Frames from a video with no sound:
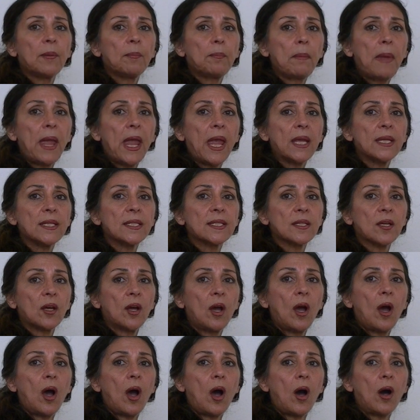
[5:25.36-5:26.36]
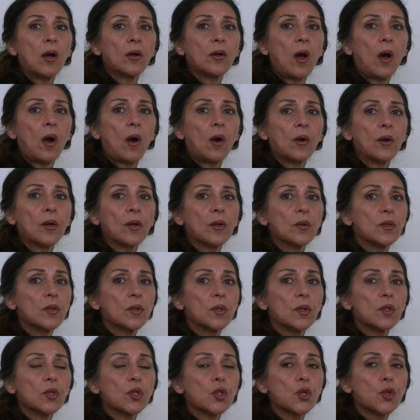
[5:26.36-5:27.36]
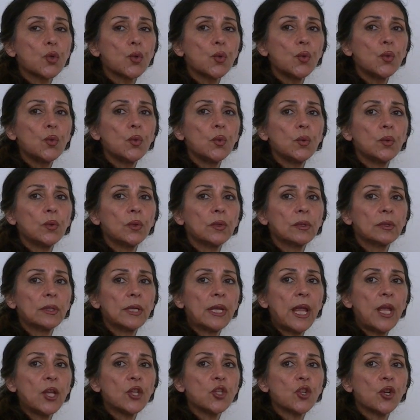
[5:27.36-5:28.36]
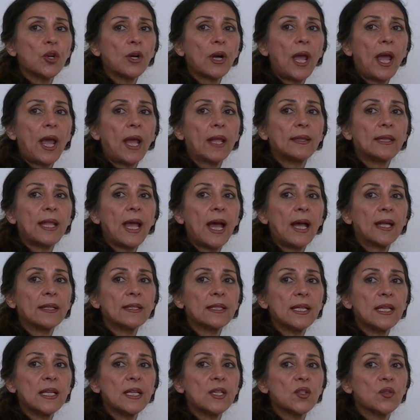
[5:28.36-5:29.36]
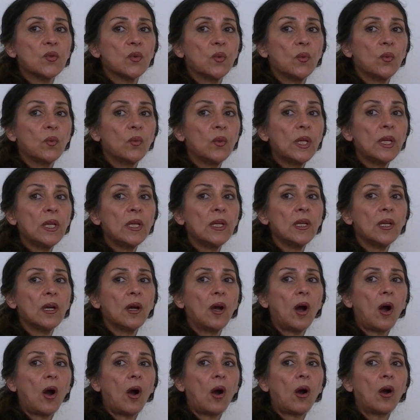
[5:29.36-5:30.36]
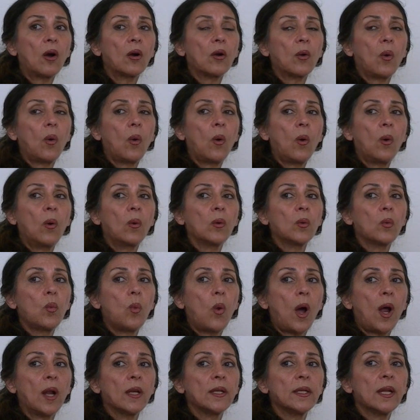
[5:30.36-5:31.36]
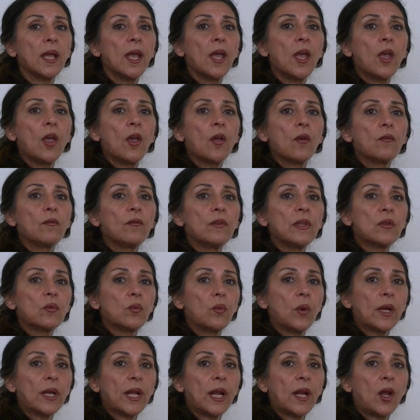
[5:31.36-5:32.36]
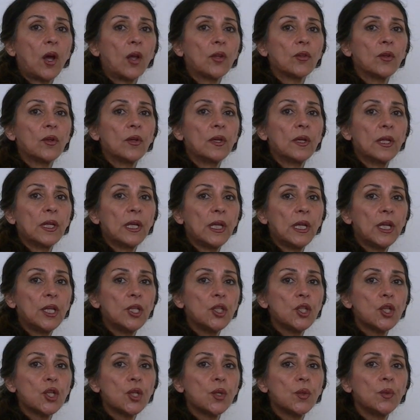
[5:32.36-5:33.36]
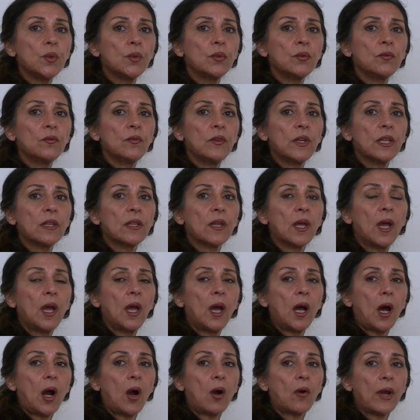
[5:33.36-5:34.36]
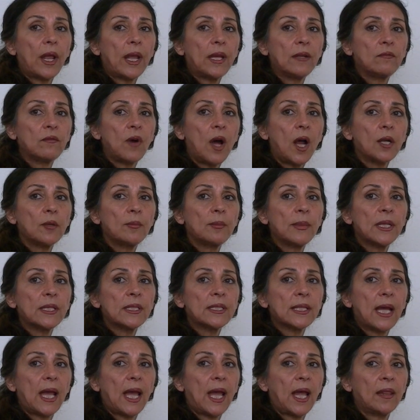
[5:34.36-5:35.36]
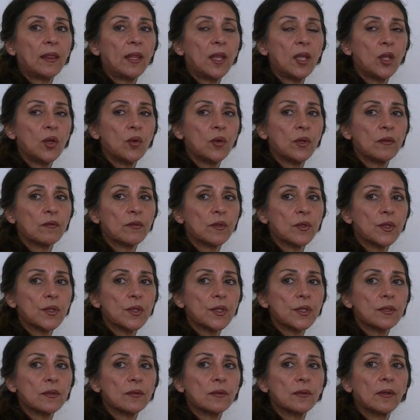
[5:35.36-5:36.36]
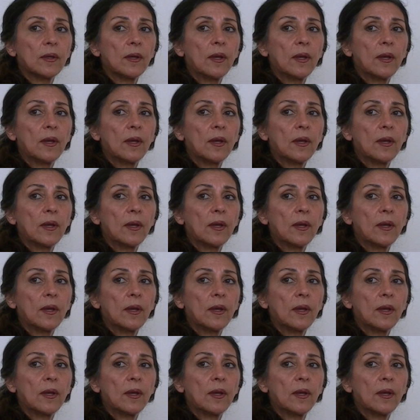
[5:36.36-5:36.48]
based on our true nature, and that is we are all one with one another, in tune with our environment and the universe.